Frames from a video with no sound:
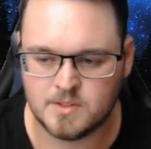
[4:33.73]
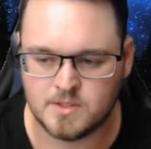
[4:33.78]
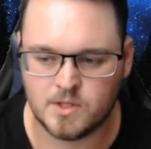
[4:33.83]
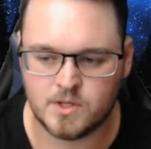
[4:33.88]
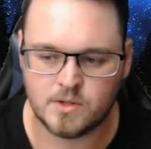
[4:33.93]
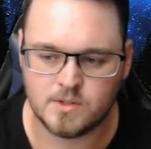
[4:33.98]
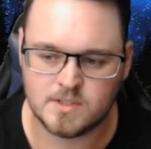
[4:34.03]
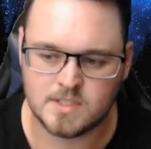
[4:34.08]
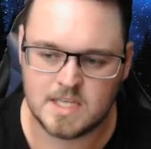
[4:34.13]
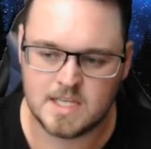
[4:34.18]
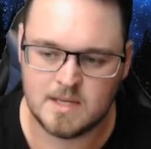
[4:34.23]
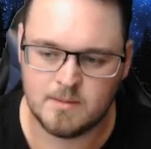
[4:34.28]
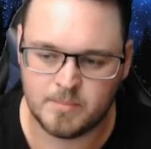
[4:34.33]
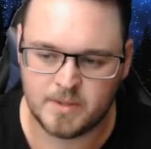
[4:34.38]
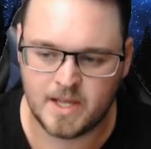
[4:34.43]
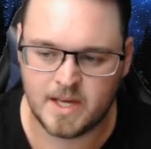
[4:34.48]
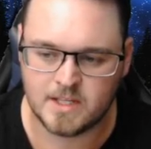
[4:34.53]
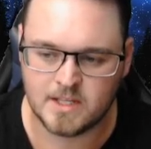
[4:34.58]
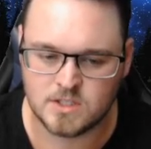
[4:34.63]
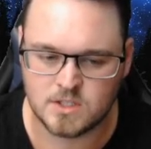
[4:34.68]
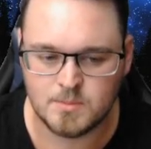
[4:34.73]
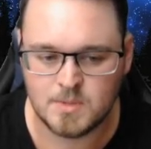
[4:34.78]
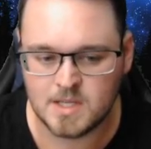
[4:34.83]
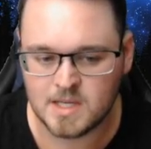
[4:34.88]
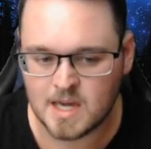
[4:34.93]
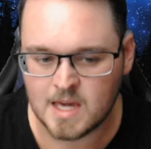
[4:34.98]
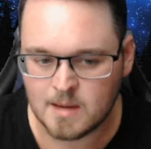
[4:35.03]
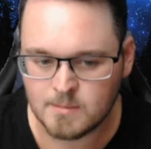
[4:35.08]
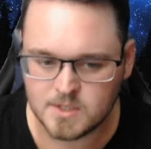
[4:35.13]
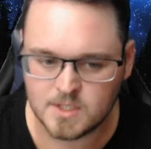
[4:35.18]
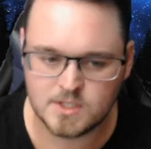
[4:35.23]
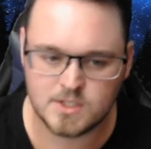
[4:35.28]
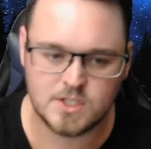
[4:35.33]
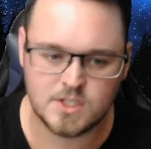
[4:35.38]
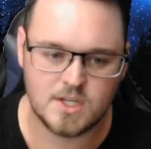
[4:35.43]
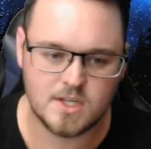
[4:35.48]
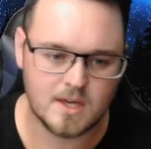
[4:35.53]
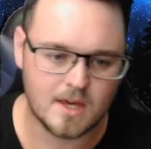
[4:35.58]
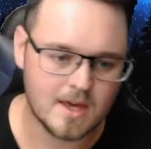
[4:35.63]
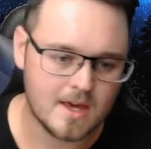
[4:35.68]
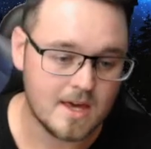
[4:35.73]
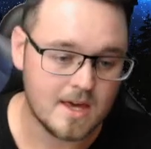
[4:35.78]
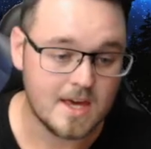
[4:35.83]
so I don't see him playing too many games this year,